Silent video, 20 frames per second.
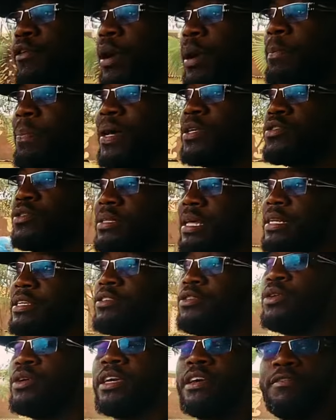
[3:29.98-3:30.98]
for a person that
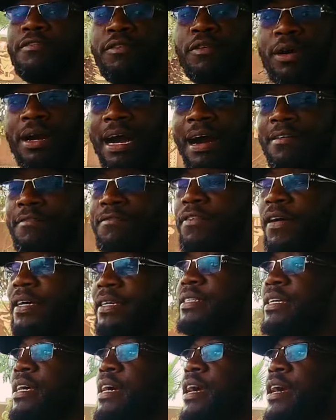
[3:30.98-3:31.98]
is looking for comfort,